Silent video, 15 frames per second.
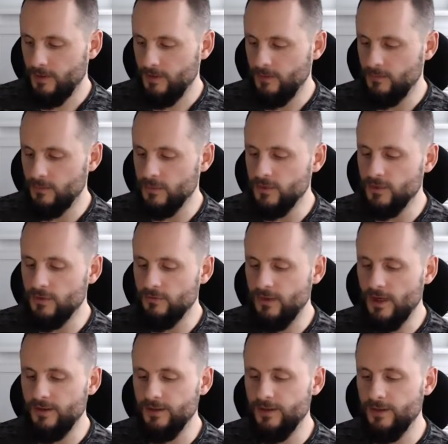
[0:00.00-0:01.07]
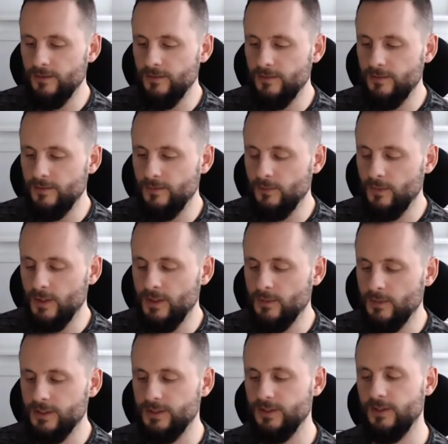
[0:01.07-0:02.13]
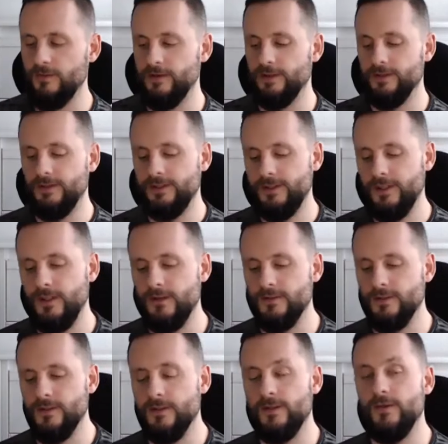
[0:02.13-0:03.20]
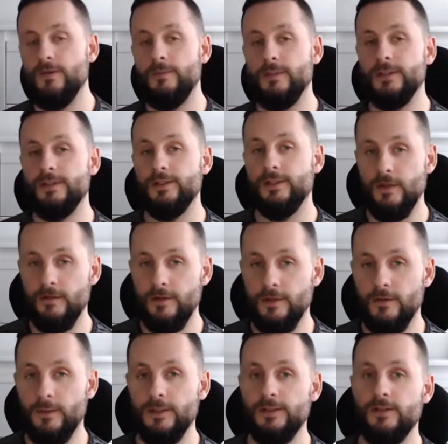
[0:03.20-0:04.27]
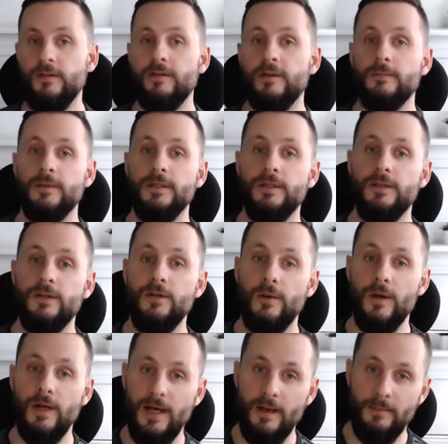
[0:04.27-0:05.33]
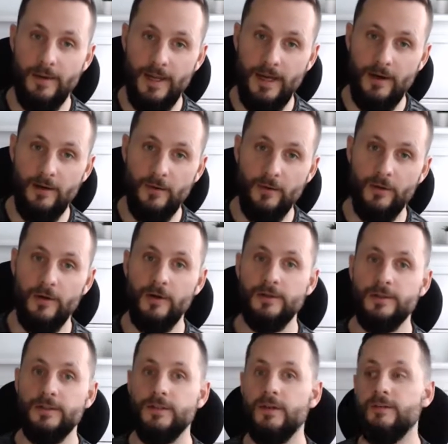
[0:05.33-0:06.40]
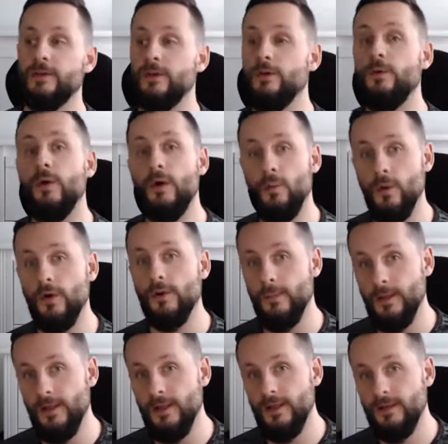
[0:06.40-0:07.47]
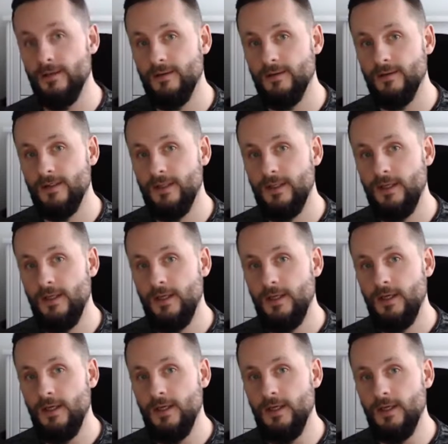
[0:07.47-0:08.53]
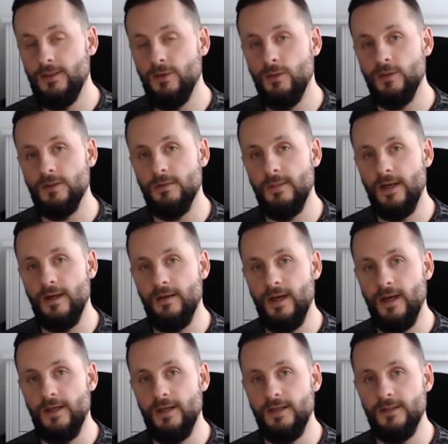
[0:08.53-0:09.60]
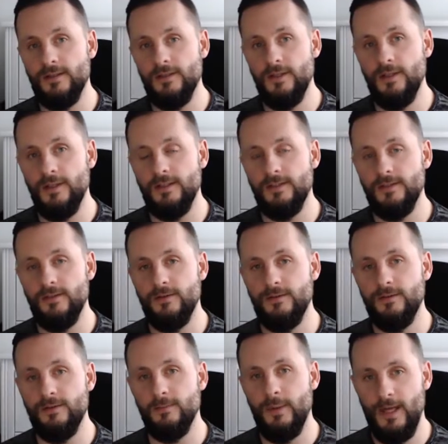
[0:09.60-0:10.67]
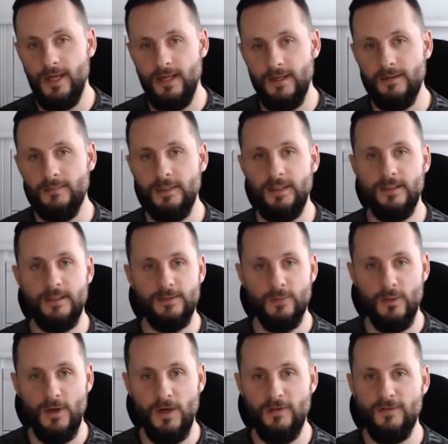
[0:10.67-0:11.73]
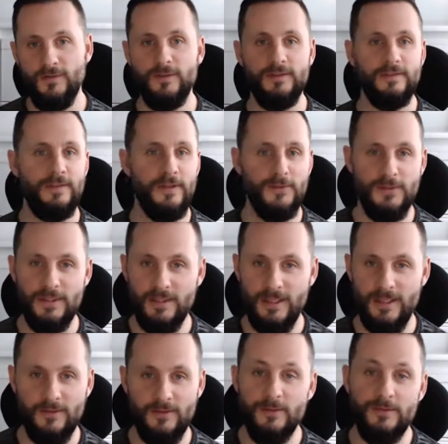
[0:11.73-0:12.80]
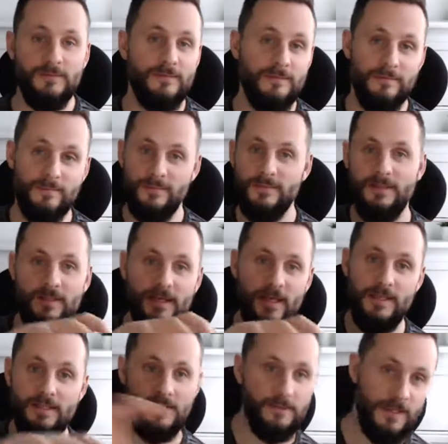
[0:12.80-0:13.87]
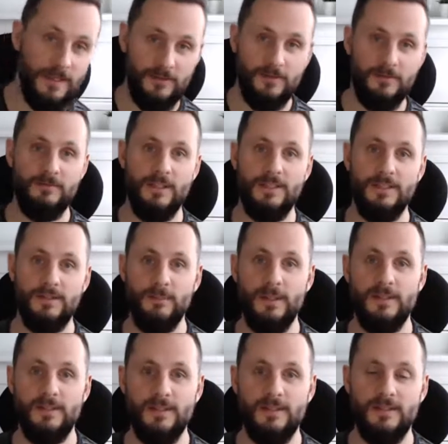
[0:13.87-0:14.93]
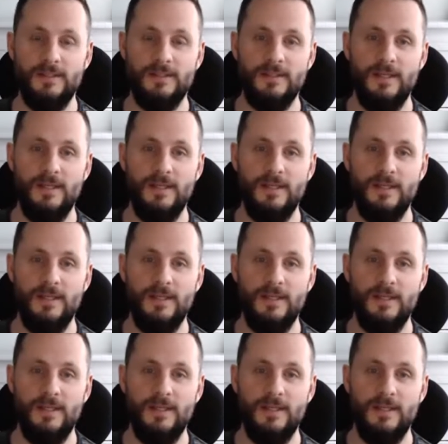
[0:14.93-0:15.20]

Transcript: which is around, when we're serving ourselves, like, who am I serving? Am I serving who I am now, or am I serving who I want to be? And he talked about that in his journey to Japan, and meeting his wife and closing down, or getting somebody else to run his business.